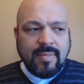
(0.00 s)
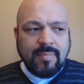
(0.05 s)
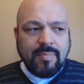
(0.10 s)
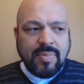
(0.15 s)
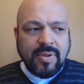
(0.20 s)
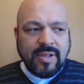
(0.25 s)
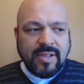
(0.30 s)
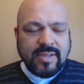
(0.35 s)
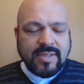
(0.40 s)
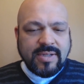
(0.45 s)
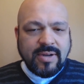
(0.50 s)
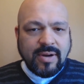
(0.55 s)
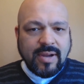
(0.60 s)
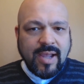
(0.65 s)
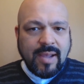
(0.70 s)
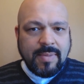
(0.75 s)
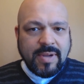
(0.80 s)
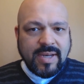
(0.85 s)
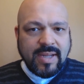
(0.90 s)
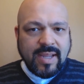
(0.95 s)
bills are
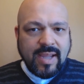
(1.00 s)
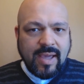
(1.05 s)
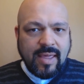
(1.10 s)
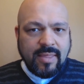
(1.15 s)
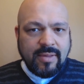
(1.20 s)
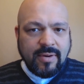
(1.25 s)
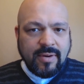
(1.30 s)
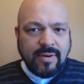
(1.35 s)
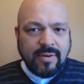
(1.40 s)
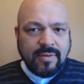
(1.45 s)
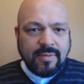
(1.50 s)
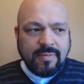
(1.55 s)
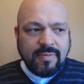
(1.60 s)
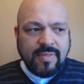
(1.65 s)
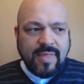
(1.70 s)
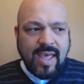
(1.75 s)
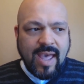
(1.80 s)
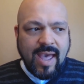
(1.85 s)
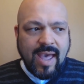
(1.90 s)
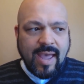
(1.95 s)
coming together
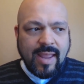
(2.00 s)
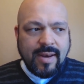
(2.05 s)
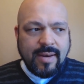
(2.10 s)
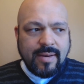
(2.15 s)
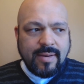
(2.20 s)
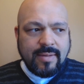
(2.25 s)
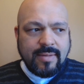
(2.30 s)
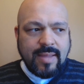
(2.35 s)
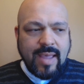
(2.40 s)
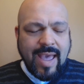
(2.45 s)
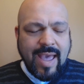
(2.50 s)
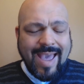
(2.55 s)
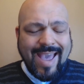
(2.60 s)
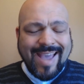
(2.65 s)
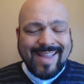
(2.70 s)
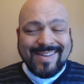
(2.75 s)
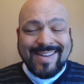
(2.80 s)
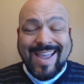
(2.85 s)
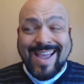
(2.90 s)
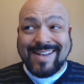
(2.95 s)

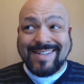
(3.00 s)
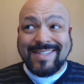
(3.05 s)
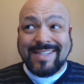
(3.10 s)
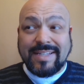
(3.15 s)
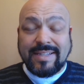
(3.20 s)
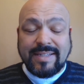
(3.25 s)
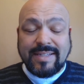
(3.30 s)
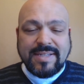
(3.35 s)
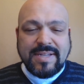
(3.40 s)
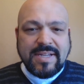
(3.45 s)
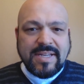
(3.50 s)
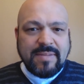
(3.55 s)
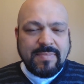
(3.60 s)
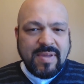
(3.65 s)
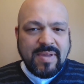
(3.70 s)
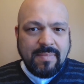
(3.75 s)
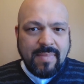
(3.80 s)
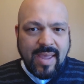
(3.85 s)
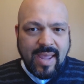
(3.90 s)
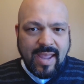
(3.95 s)
and deals need to
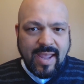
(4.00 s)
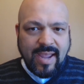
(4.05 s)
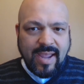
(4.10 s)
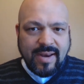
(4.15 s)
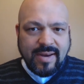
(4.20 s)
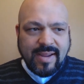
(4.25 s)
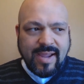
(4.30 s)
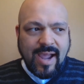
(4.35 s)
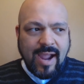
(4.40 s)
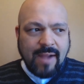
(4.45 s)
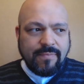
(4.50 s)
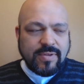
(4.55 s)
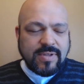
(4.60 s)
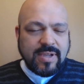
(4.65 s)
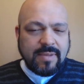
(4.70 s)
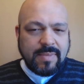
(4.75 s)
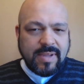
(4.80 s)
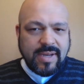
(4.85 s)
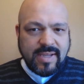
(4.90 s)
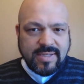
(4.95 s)
be made, conference
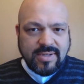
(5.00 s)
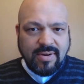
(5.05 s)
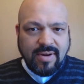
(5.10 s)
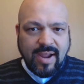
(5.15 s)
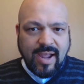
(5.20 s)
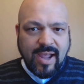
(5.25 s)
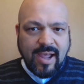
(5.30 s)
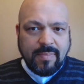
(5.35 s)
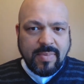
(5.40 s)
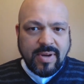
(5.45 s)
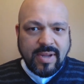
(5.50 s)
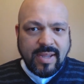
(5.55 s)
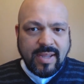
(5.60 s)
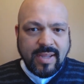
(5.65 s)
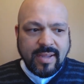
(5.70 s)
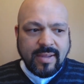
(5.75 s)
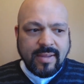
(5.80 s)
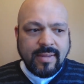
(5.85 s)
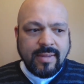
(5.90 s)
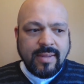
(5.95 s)
committees are
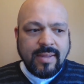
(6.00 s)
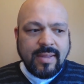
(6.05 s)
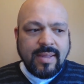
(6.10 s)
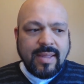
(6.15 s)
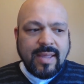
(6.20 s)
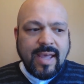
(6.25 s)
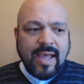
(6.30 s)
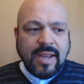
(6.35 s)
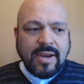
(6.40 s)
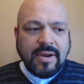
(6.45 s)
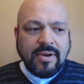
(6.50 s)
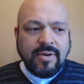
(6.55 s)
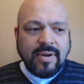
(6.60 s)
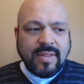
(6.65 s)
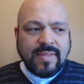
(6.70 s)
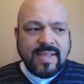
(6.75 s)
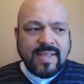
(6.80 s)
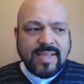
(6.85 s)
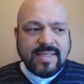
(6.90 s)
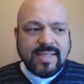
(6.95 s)
happening, and you're
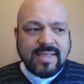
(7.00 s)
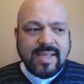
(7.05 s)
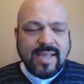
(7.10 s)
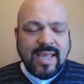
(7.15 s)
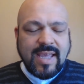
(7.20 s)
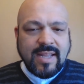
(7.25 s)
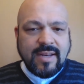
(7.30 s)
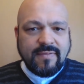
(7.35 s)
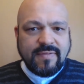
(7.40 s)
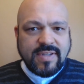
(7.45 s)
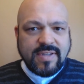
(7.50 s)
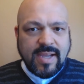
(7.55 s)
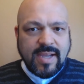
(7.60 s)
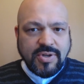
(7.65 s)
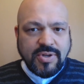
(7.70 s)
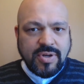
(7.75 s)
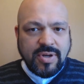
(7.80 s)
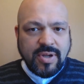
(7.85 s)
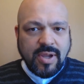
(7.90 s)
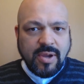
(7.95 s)
in these end of
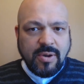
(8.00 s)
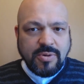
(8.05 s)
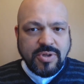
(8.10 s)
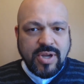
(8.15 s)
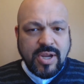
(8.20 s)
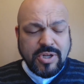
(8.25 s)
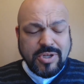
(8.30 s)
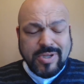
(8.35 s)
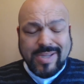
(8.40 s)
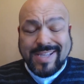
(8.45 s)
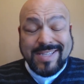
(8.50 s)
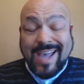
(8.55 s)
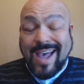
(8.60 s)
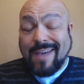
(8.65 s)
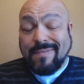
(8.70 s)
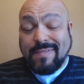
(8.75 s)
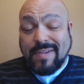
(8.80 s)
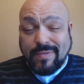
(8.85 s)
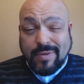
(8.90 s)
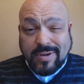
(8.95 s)
session negotiations, because
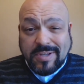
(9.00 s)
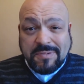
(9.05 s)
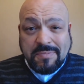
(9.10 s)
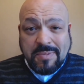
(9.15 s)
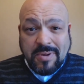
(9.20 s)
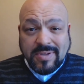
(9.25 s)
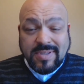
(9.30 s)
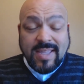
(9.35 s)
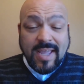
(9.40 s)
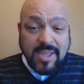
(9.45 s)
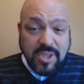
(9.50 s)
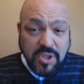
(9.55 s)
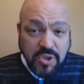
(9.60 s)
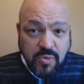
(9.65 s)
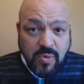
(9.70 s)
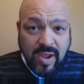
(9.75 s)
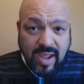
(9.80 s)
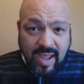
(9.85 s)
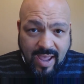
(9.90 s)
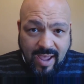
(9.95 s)
I've never experienced that.
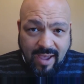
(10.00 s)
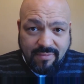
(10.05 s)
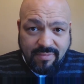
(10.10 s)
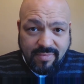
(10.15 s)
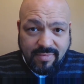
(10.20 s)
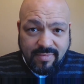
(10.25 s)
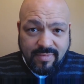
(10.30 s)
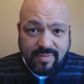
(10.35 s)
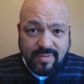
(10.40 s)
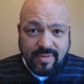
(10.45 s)
You have,